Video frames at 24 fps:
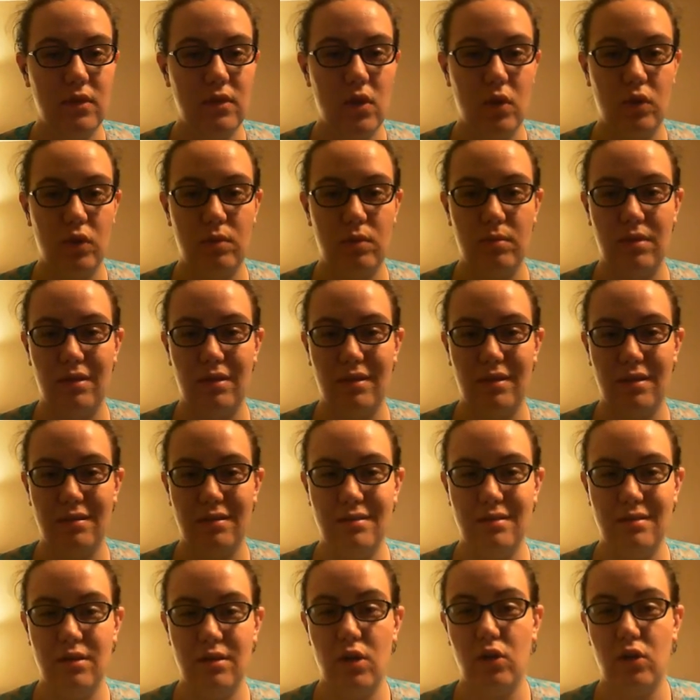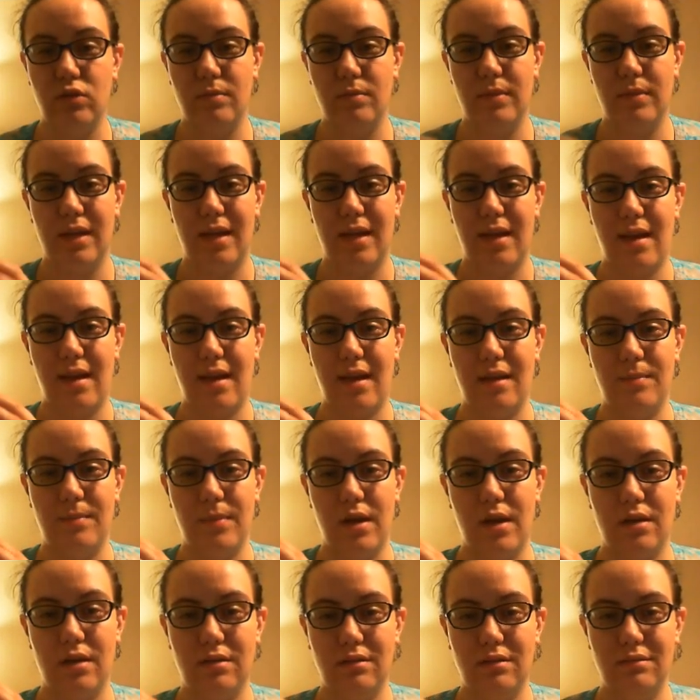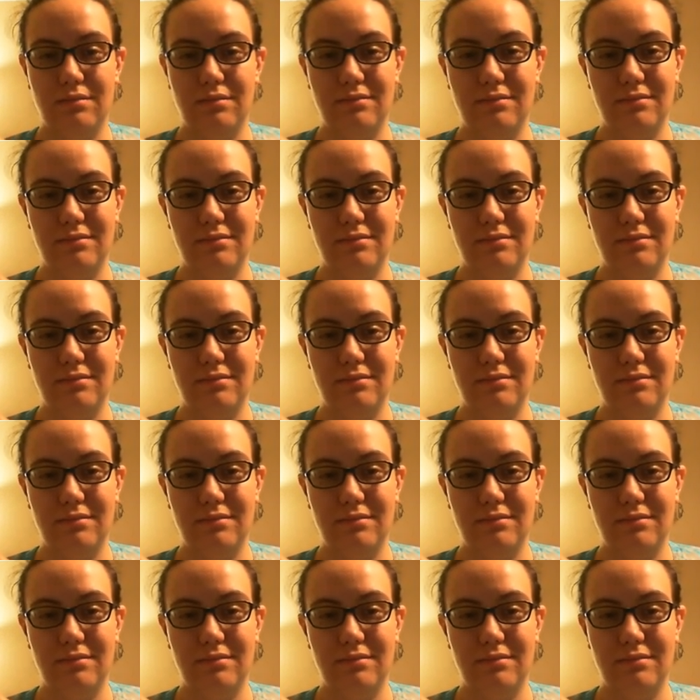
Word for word: Hold them like this. Hold them like a hand model.